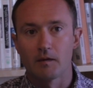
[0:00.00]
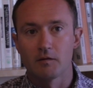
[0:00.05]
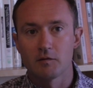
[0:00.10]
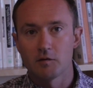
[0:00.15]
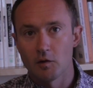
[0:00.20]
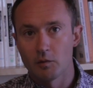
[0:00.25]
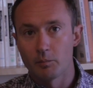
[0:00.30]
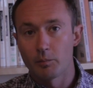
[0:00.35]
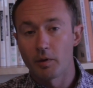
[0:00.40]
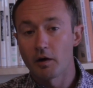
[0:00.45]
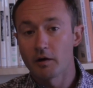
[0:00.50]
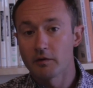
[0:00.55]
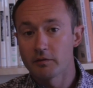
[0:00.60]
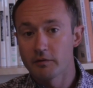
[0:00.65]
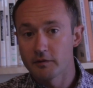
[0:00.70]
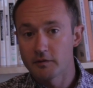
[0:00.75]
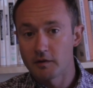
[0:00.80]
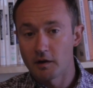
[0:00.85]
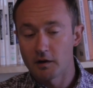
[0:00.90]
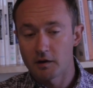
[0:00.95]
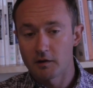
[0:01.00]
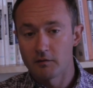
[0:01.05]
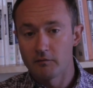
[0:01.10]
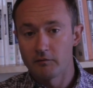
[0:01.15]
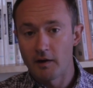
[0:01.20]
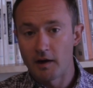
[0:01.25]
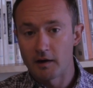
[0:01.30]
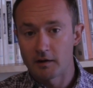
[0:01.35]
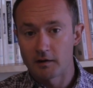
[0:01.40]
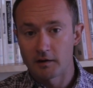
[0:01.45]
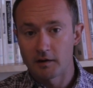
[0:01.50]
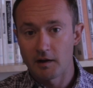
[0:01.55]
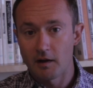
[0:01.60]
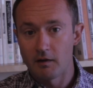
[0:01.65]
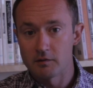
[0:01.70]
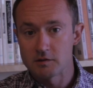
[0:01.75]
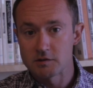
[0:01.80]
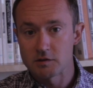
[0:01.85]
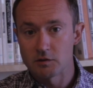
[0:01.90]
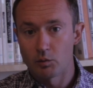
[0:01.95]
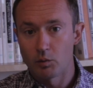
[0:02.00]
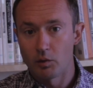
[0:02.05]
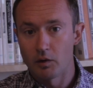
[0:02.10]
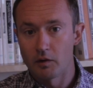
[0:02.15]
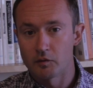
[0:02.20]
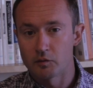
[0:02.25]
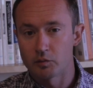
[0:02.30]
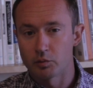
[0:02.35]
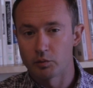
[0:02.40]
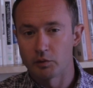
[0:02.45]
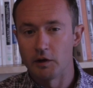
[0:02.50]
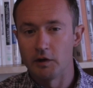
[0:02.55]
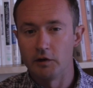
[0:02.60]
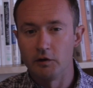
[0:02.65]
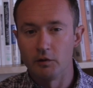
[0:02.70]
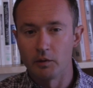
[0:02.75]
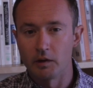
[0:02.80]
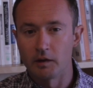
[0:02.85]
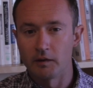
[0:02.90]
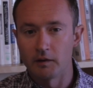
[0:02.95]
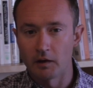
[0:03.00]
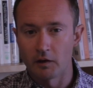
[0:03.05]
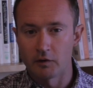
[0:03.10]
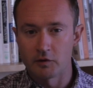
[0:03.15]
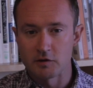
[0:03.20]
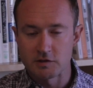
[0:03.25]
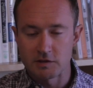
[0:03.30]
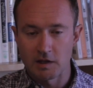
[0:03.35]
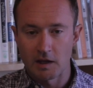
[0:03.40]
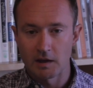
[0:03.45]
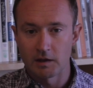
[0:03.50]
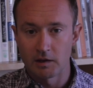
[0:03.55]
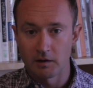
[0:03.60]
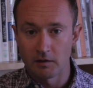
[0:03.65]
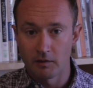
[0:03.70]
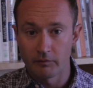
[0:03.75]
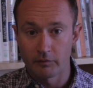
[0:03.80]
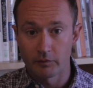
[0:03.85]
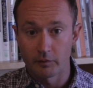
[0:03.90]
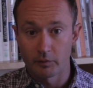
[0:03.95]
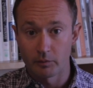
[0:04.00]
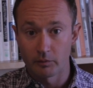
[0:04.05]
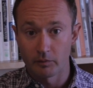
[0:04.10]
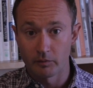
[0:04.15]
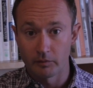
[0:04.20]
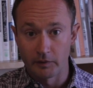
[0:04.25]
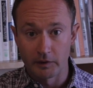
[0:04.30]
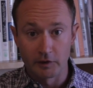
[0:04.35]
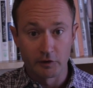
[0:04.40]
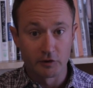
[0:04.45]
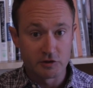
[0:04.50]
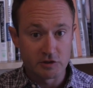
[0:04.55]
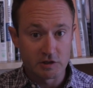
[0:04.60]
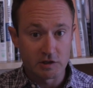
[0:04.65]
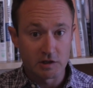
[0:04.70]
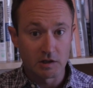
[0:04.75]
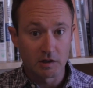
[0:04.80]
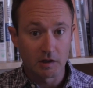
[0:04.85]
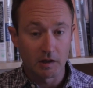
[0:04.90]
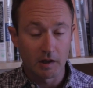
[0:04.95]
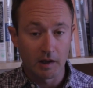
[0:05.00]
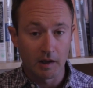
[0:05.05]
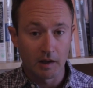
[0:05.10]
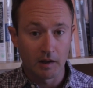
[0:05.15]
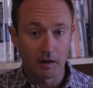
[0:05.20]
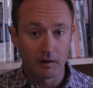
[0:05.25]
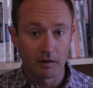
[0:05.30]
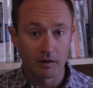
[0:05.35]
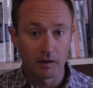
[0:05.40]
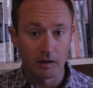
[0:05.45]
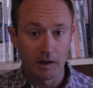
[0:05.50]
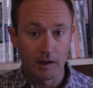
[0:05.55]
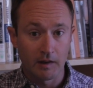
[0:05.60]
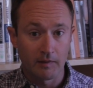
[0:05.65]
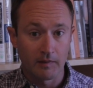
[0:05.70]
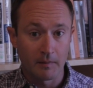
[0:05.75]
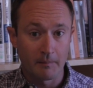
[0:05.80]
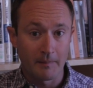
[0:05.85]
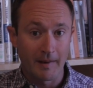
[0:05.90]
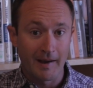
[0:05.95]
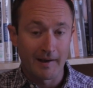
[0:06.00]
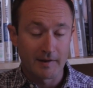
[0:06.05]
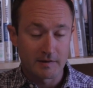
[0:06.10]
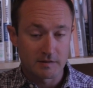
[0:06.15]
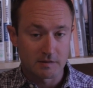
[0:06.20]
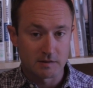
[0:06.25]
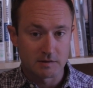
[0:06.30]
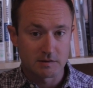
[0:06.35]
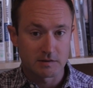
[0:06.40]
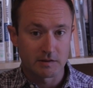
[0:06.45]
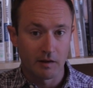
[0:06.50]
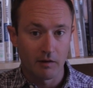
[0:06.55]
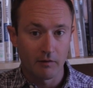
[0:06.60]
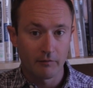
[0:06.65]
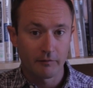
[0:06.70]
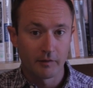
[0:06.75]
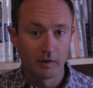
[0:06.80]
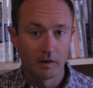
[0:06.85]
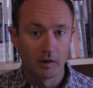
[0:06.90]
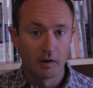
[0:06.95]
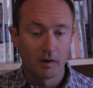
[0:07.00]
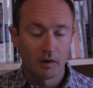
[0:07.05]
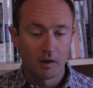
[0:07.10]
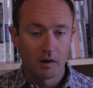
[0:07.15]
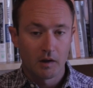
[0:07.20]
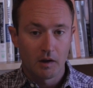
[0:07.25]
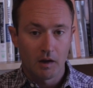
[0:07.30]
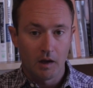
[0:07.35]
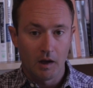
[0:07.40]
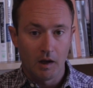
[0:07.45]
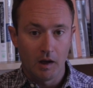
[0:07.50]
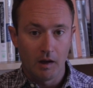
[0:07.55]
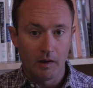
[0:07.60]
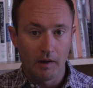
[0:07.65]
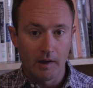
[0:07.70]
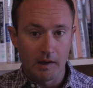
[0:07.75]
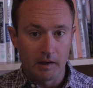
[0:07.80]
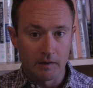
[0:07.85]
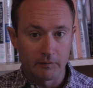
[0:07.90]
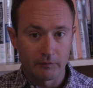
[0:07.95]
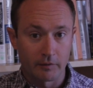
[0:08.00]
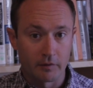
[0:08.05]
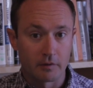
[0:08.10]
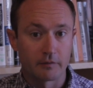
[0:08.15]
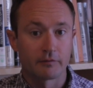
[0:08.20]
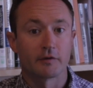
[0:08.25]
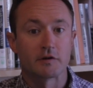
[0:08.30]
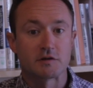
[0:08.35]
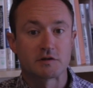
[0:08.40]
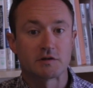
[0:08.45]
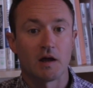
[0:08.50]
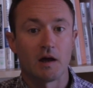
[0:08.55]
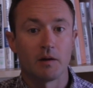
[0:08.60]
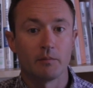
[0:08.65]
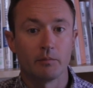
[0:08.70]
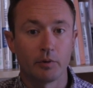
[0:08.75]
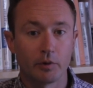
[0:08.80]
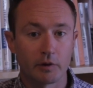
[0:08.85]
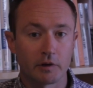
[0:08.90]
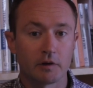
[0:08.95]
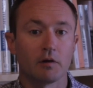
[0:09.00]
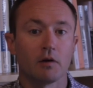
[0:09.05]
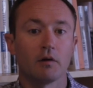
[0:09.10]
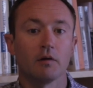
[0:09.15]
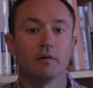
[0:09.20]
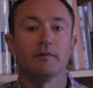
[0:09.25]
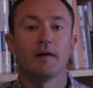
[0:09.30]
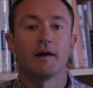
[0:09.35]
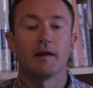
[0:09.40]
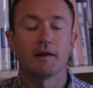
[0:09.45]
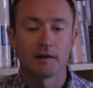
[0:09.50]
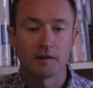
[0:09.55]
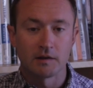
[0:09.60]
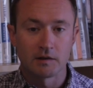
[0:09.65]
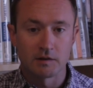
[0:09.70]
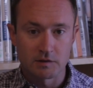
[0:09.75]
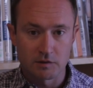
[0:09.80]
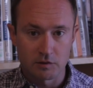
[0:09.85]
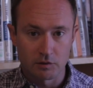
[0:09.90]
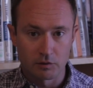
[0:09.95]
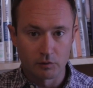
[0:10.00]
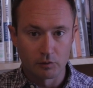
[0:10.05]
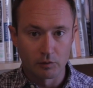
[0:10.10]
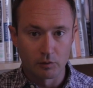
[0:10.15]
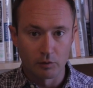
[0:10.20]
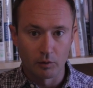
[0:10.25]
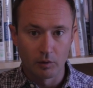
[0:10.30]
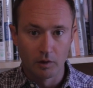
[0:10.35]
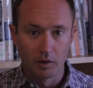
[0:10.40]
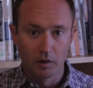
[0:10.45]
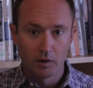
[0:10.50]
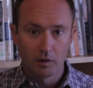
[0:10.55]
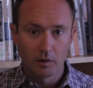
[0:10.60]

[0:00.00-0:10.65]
So part of the Second Vatican Council was redoing the understanding of the liturgy and the Mass itself, and for the first time putting all of that into